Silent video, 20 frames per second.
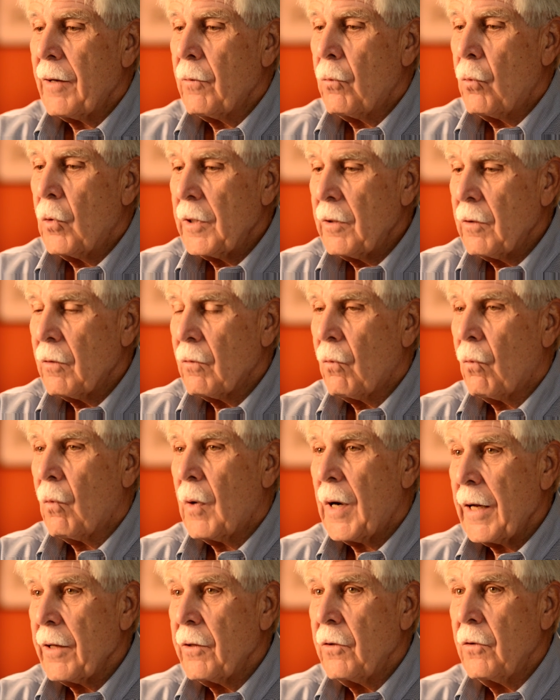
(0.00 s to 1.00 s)
wouldn't
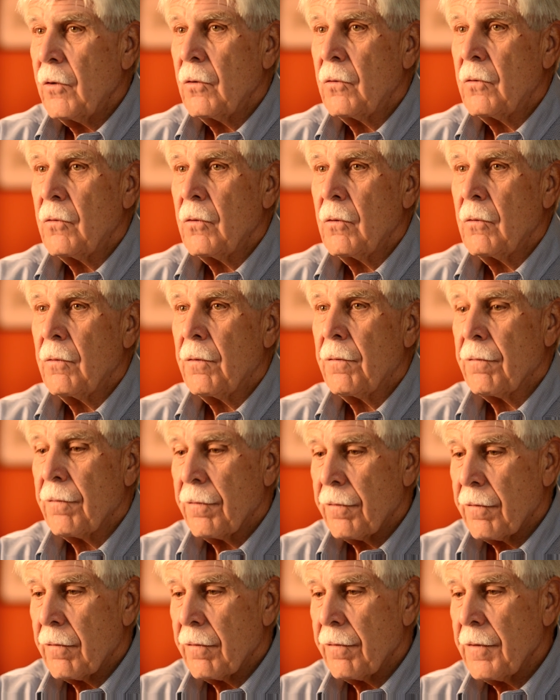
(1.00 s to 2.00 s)
want you to
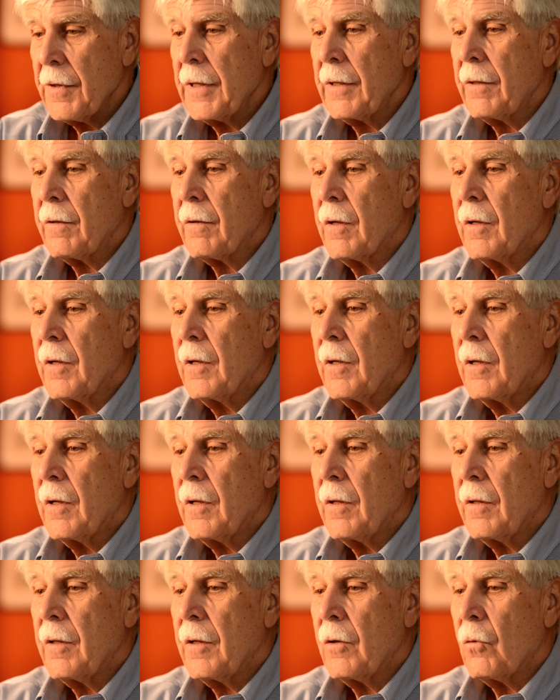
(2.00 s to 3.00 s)
think
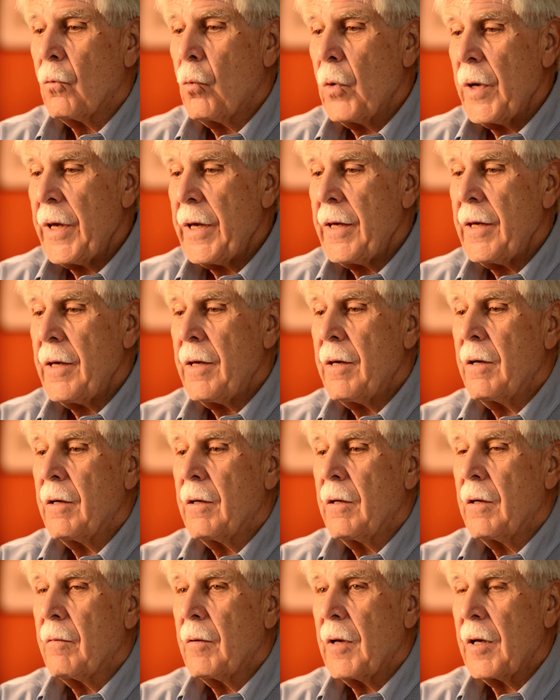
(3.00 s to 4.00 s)
that we
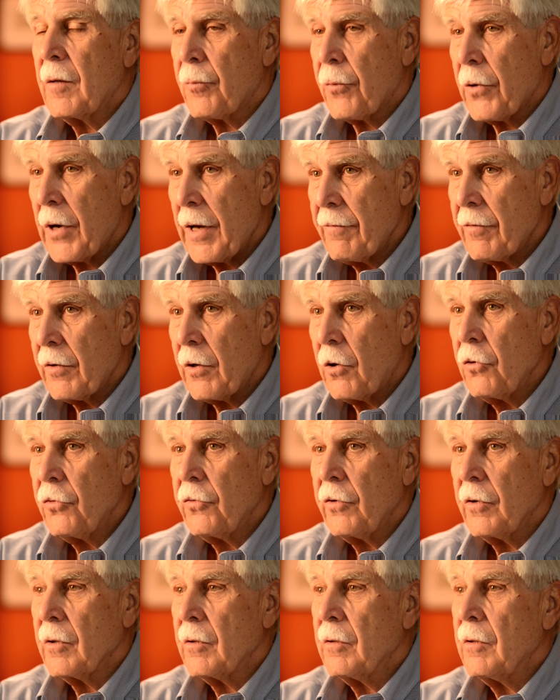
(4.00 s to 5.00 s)
at Private
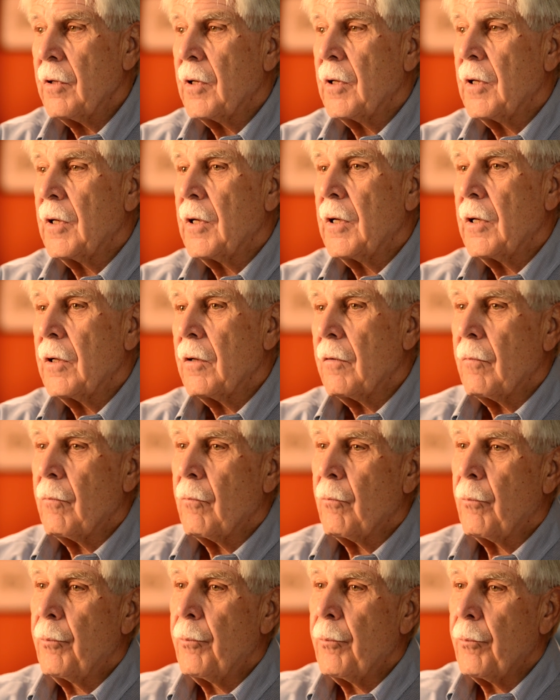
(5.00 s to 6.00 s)
Ocean
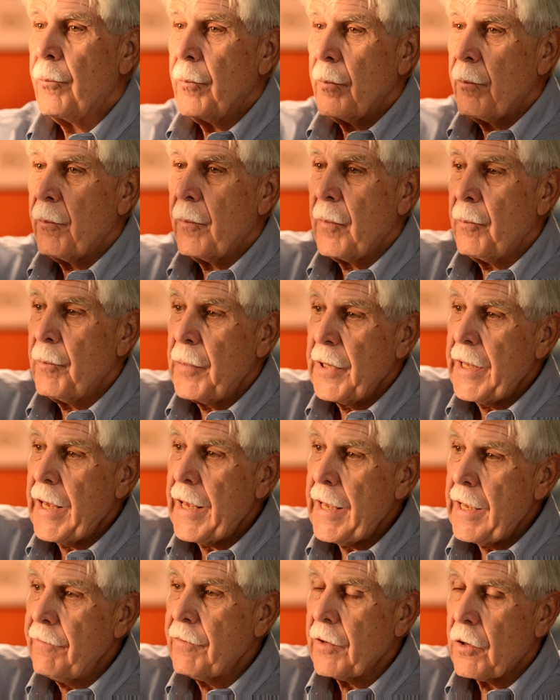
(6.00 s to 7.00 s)

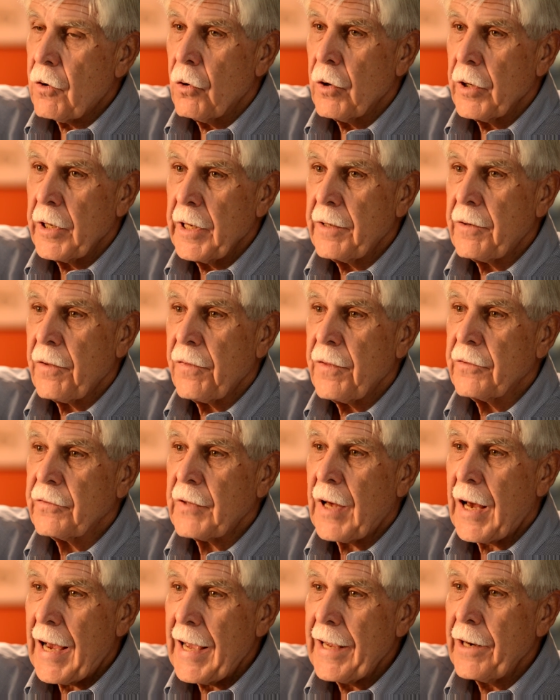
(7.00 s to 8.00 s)
behave according to this
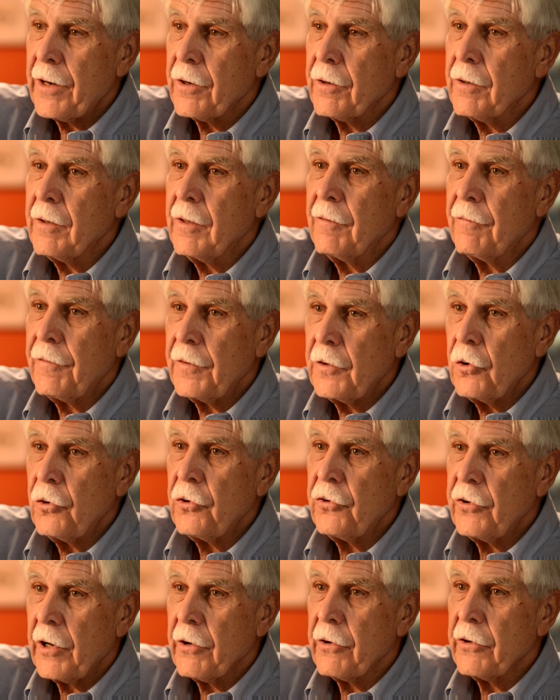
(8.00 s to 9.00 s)
higher
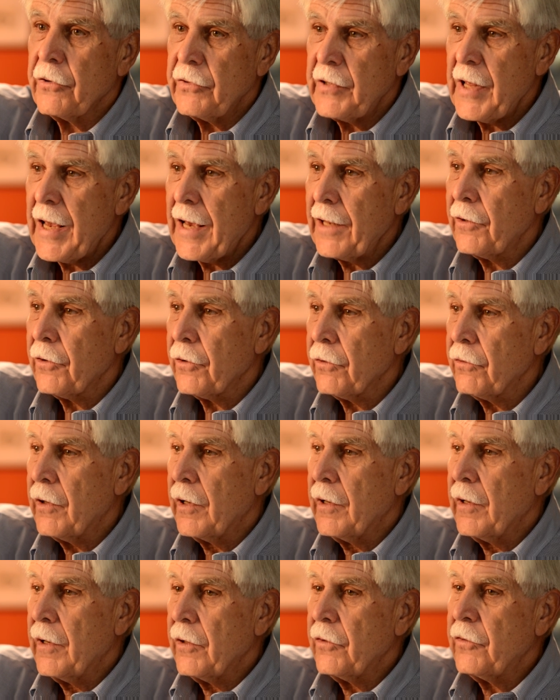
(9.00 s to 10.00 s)
fiduciary standard
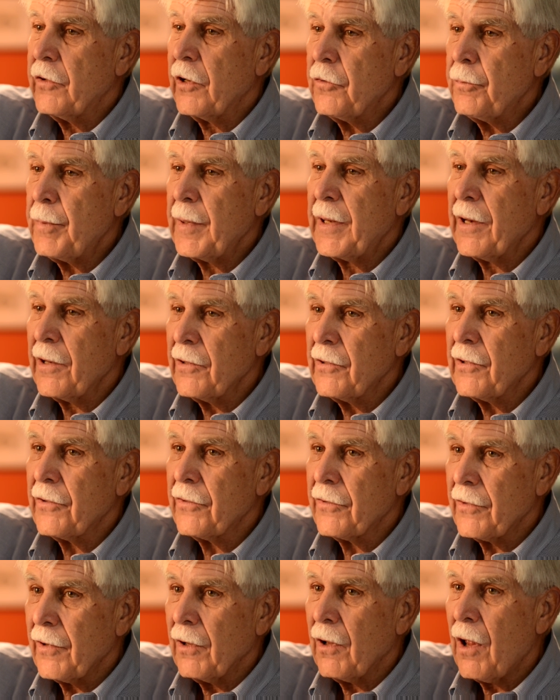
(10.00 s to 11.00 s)
just because it's
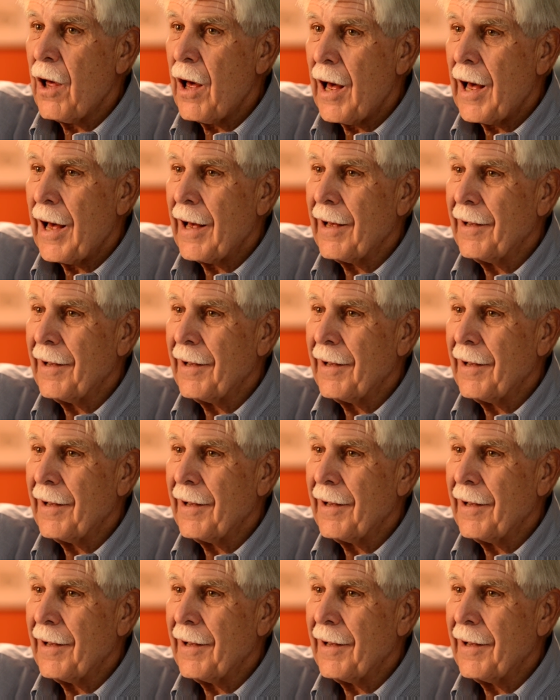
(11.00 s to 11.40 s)
the law.